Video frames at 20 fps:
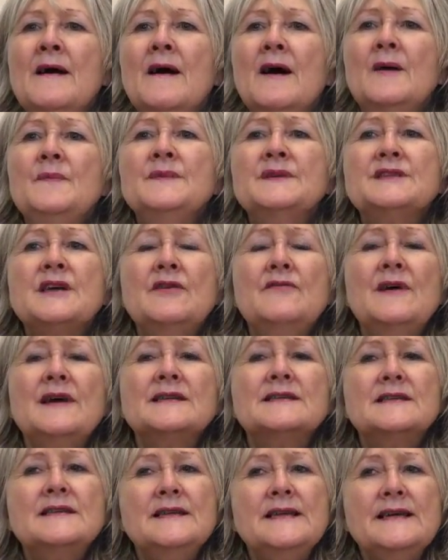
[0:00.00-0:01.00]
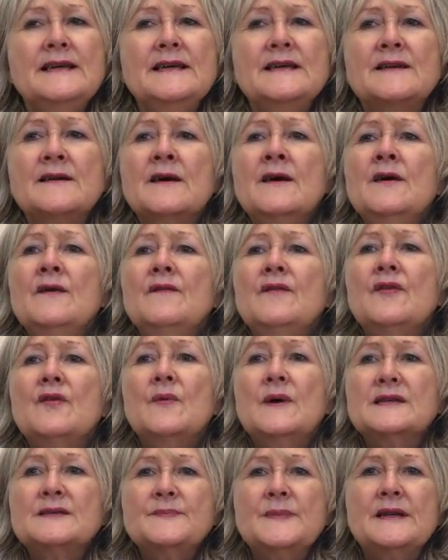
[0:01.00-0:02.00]
I'm the Director Lead for the
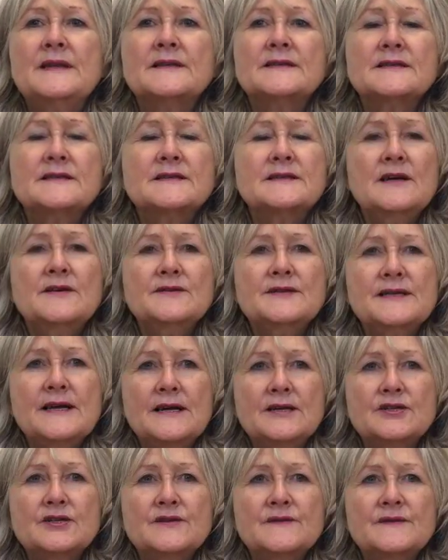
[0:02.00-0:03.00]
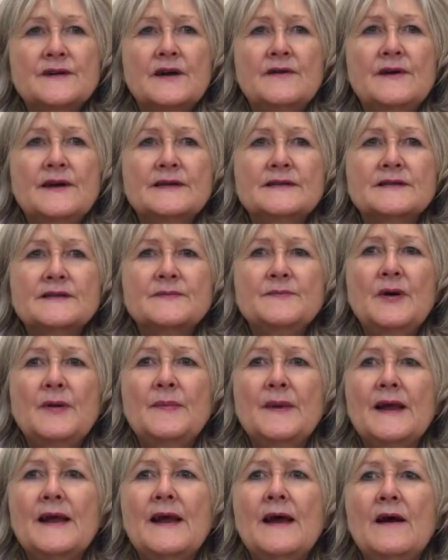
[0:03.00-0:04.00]
West Midlands Association of Directors of
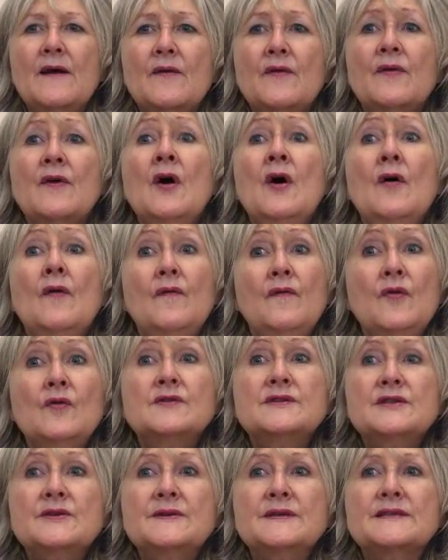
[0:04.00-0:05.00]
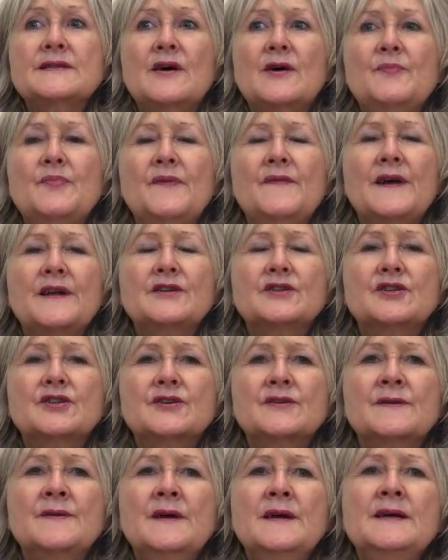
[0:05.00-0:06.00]
Public Health for suicide
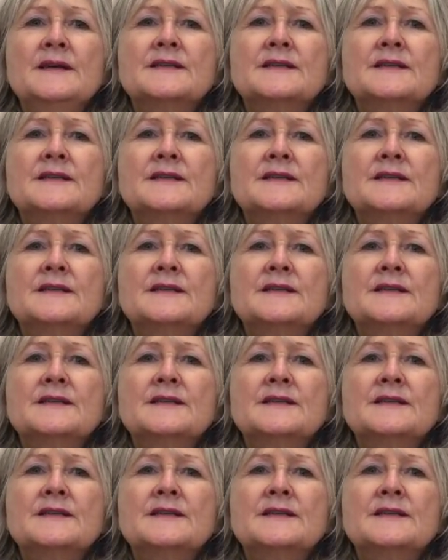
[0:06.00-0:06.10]
prevention,